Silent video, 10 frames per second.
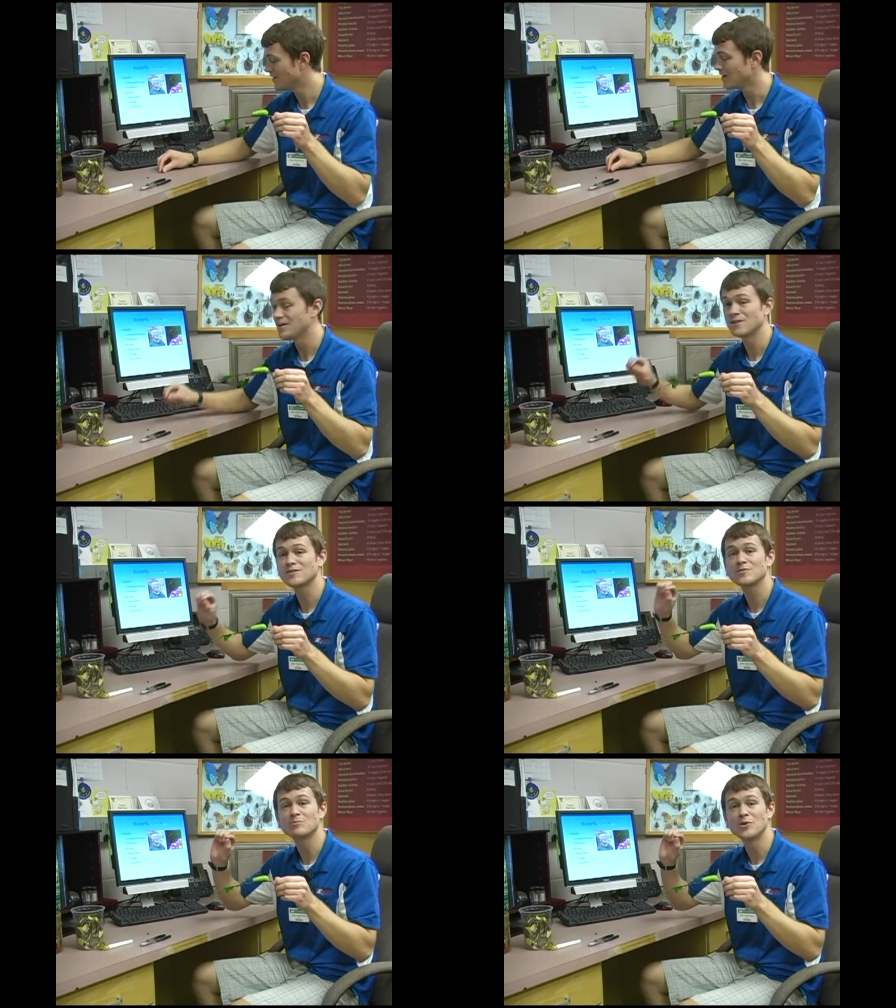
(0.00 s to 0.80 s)
And here's
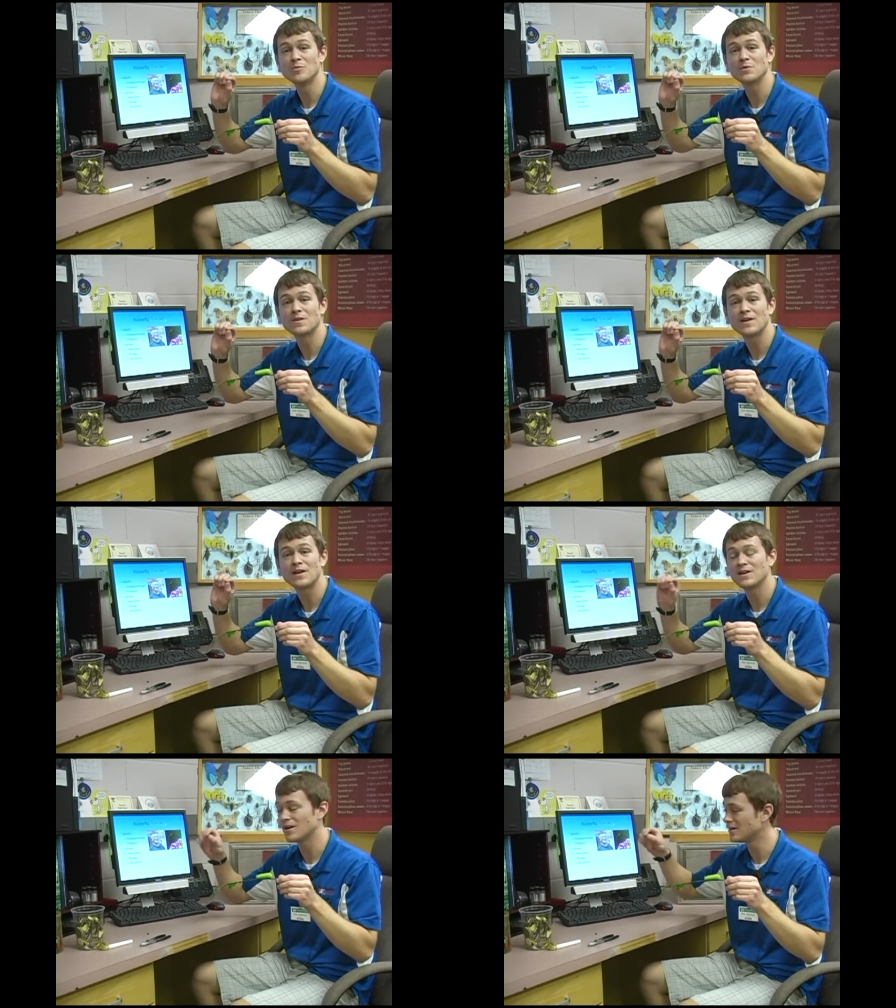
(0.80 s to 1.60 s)
some poop that
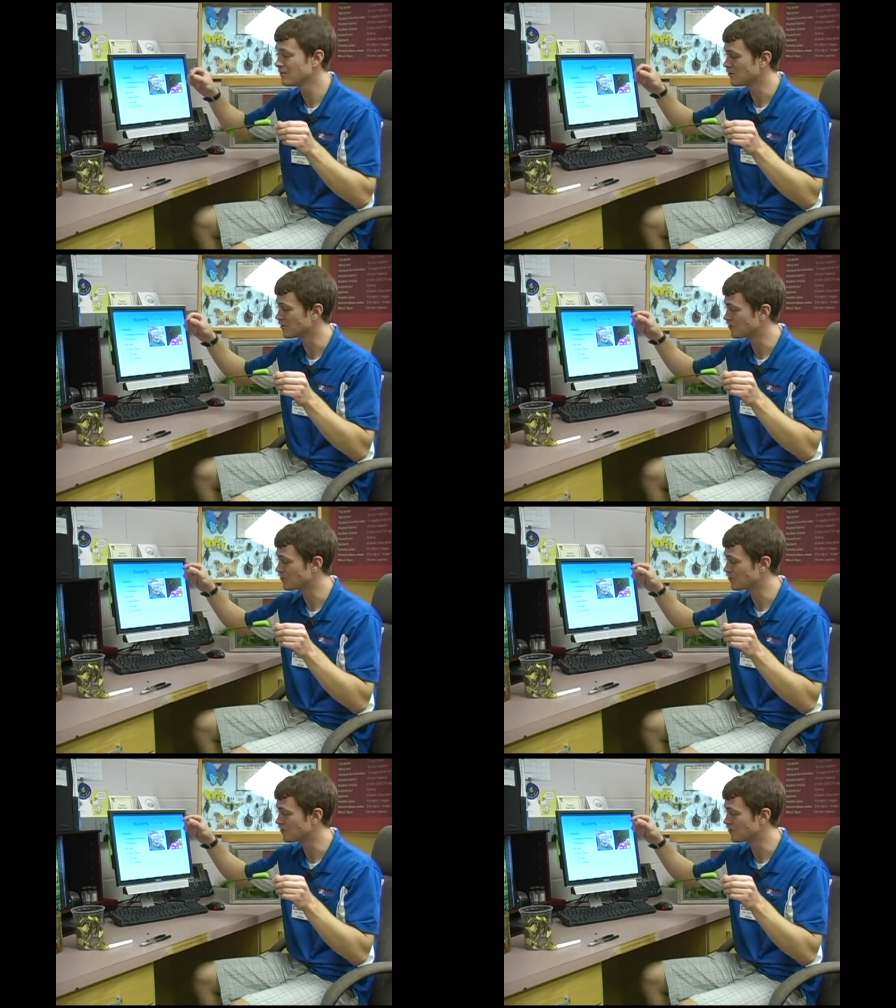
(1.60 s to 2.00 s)
they are